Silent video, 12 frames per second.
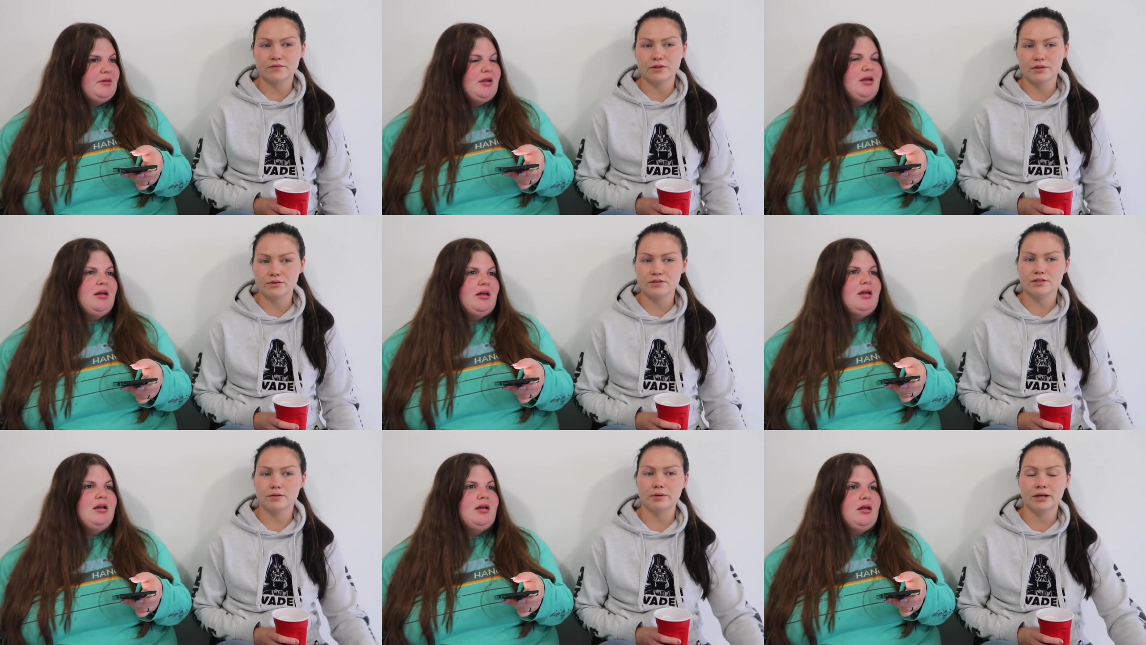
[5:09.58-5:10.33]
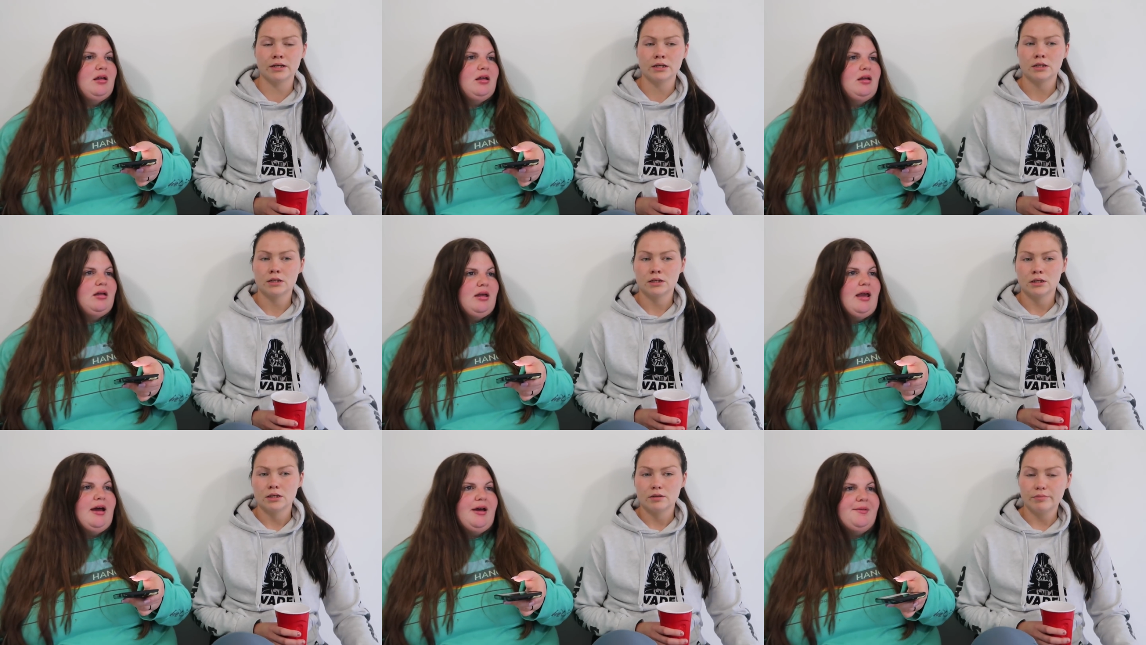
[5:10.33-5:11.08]
Speaker 1: even though it's still bad.
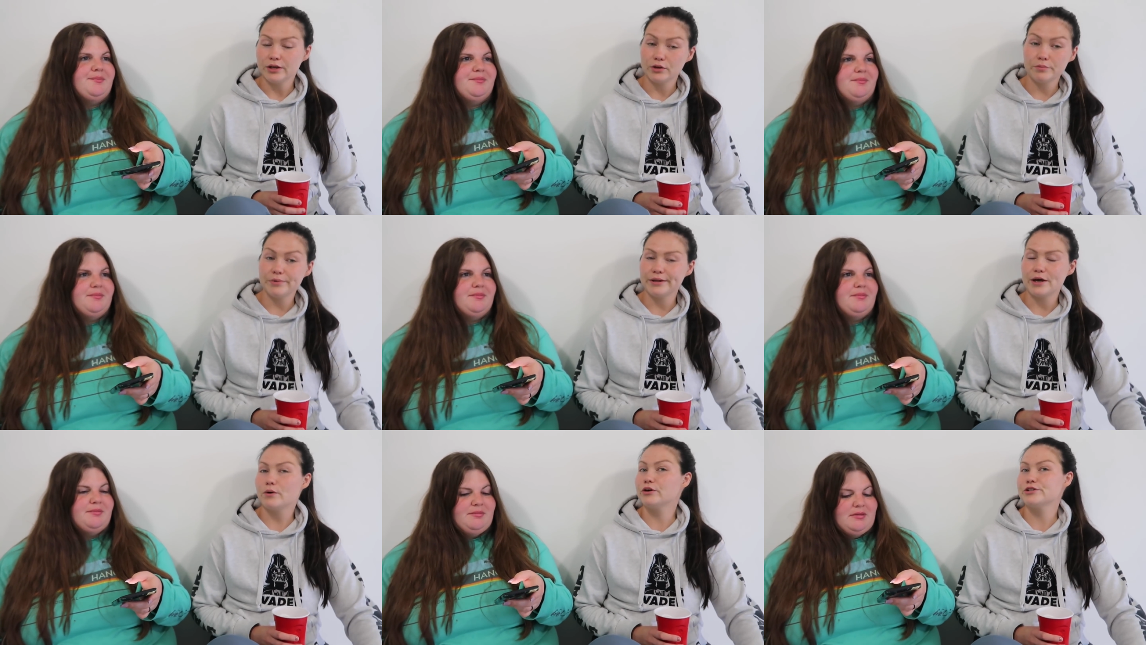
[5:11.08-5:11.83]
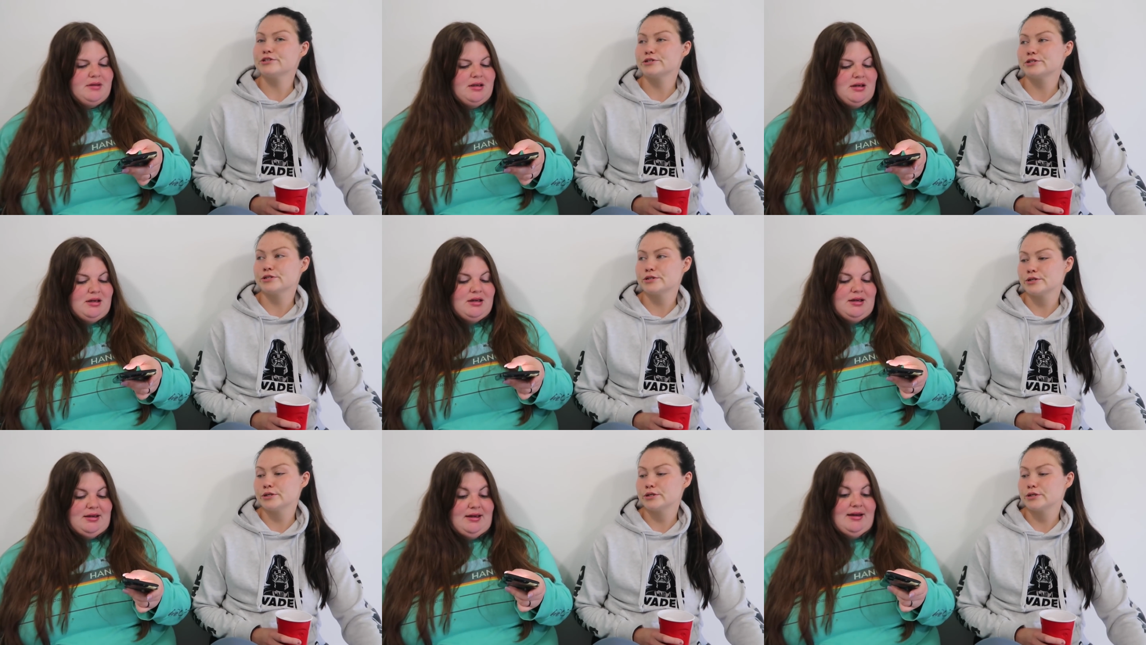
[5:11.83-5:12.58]
Yeah. But it could be a lot worse.
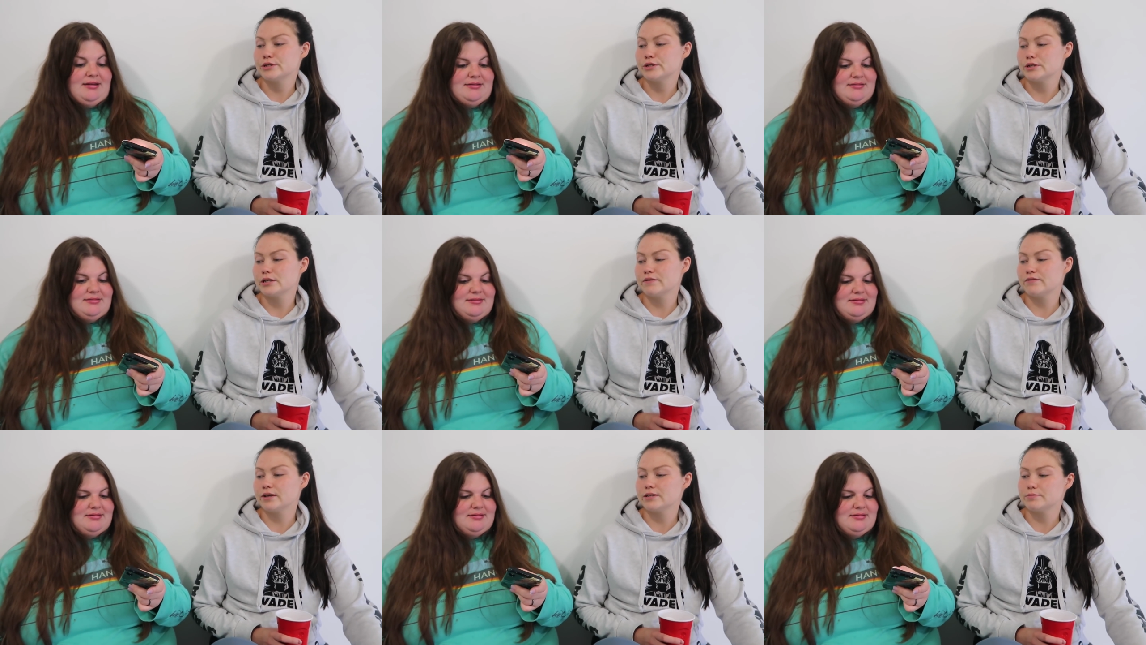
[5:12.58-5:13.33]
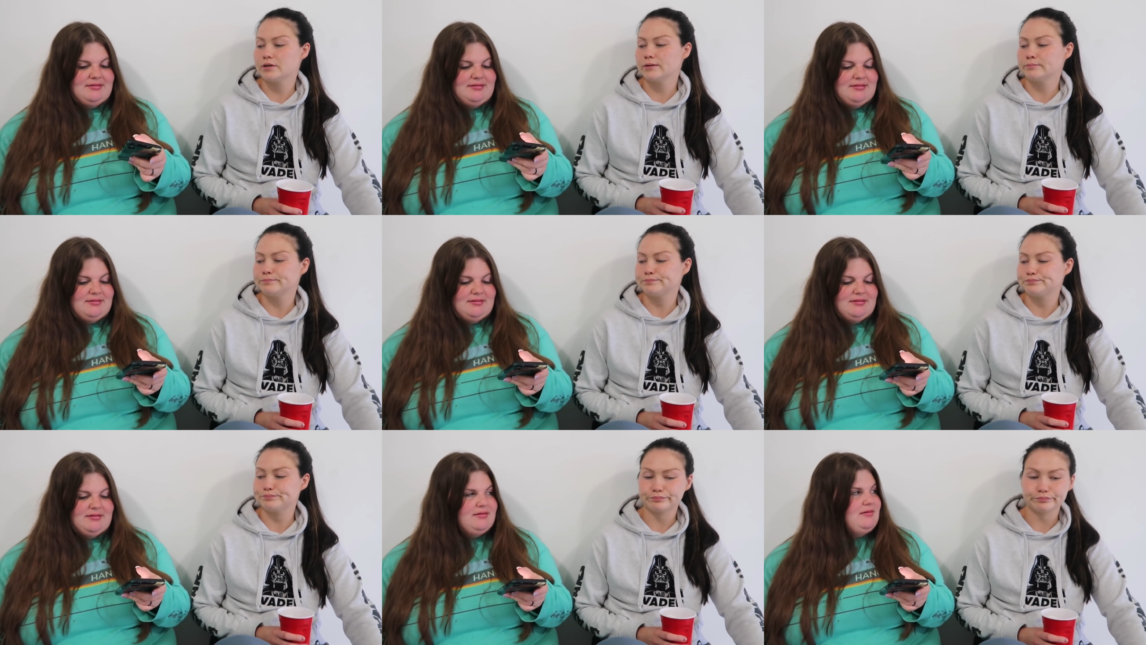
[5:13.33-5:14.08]
Yeah. And it flies by.
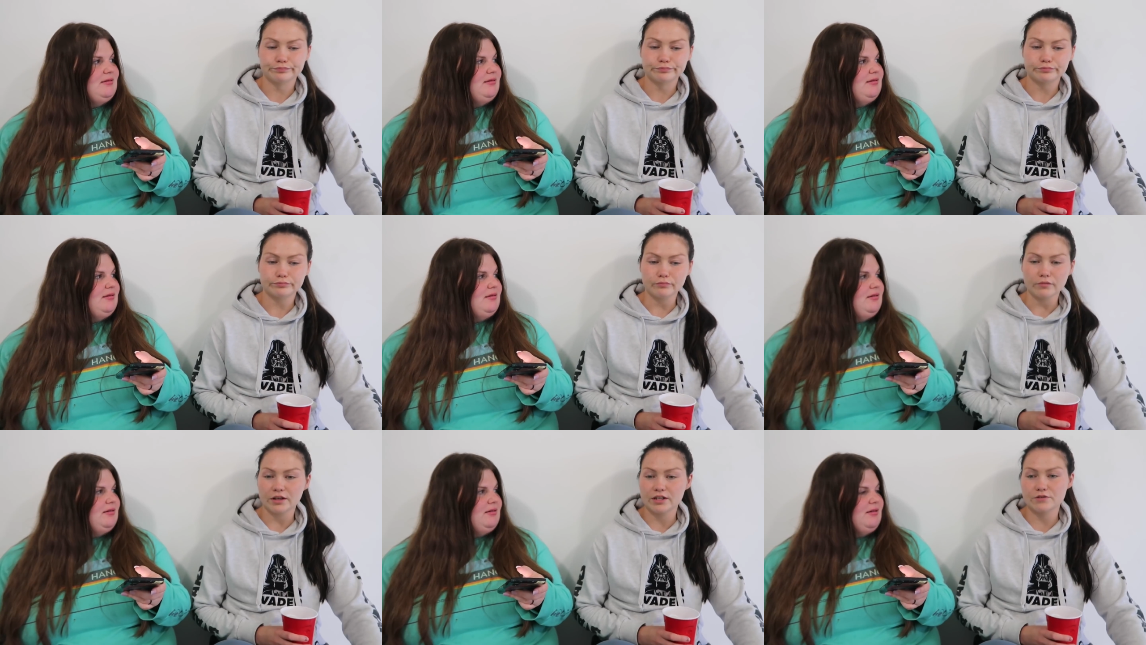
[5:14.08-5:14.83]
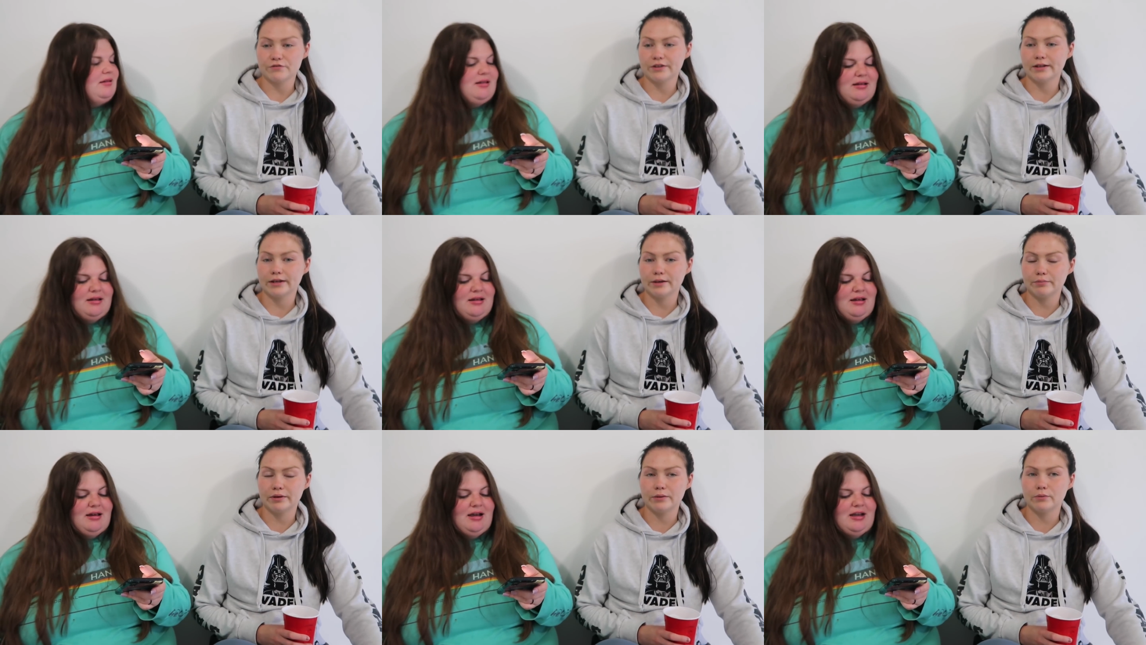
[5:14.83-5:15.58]
It doesn't feel
Speaker 2: like
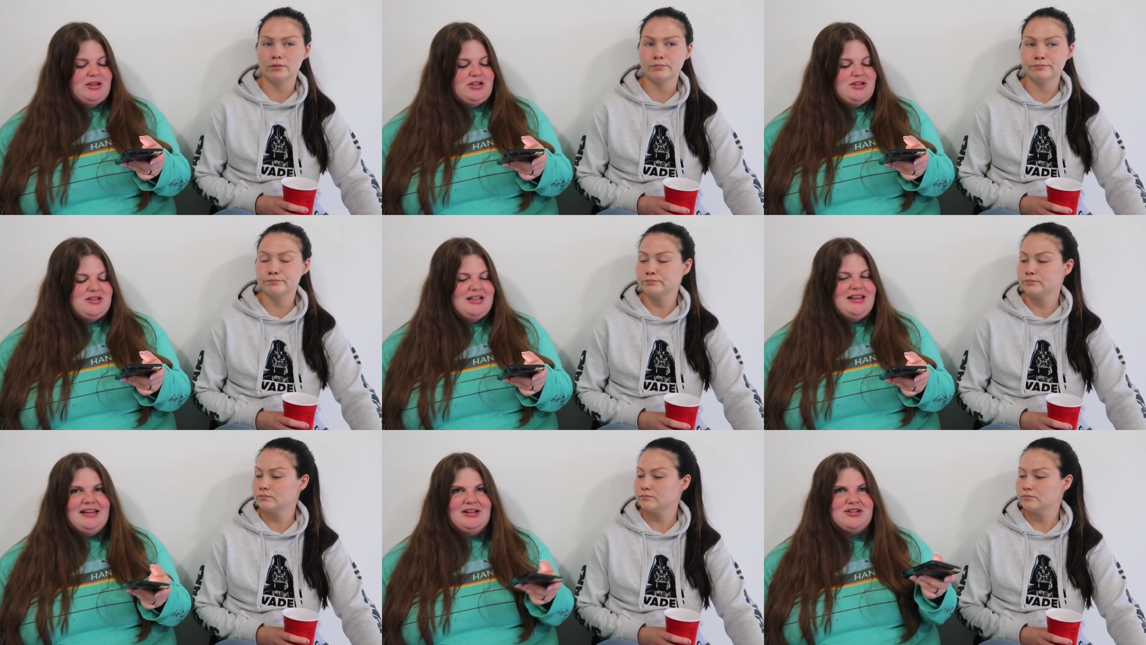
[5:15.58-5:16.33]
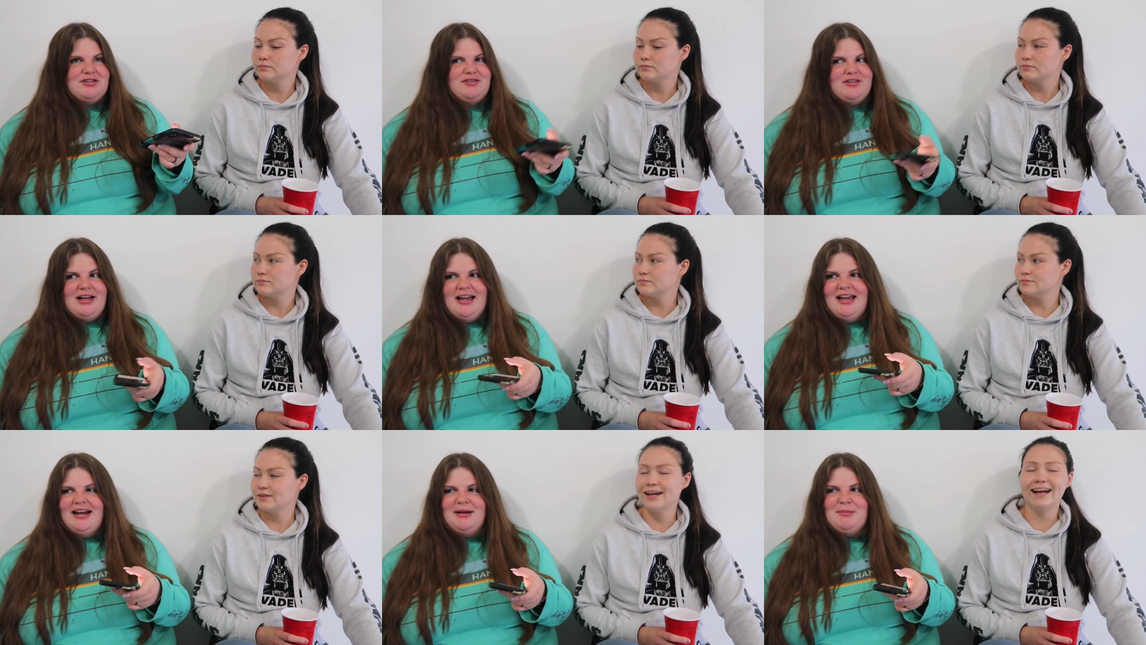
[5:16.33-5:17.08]
it, but it I thought you said like there's a
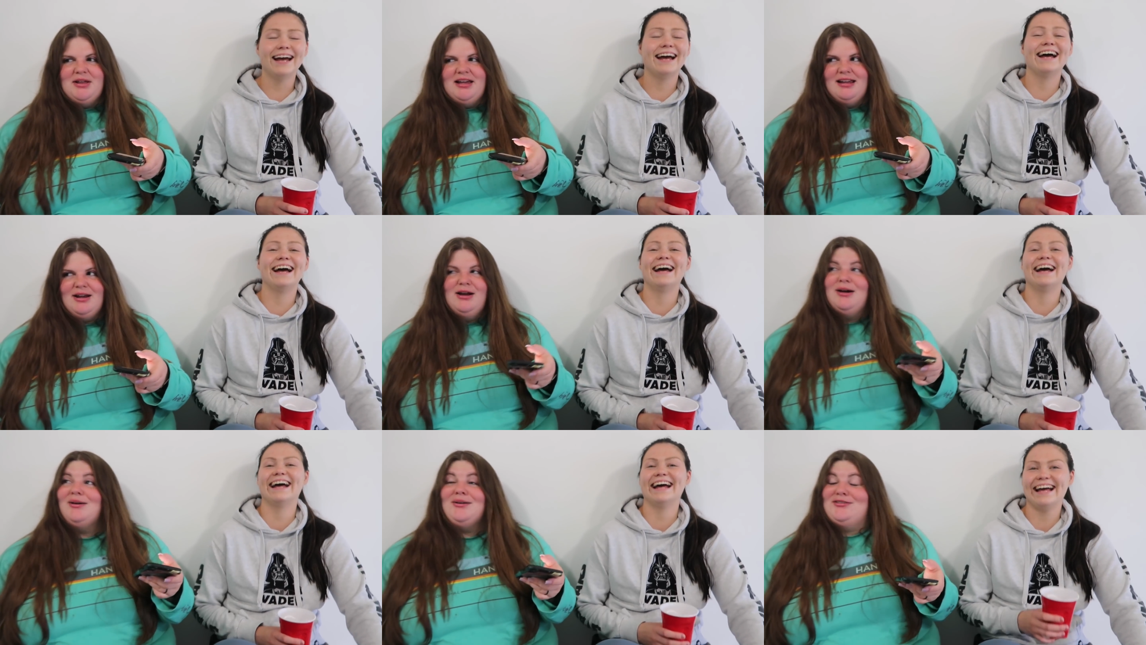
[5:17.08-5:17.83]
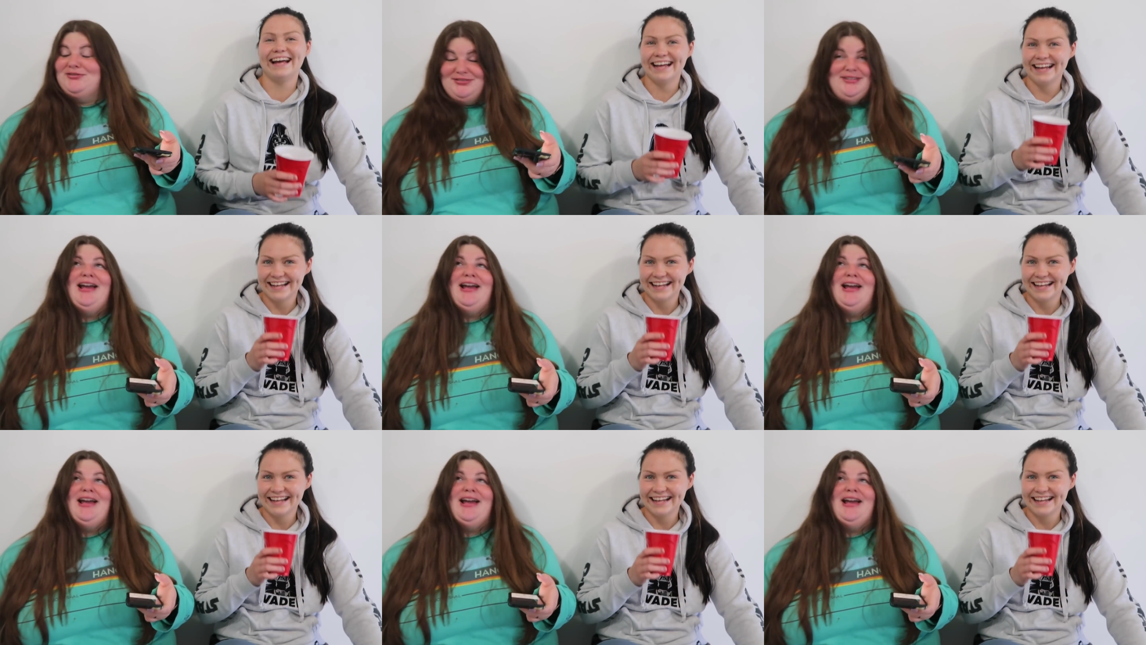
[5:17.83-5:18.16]
fly and I'm like, oh,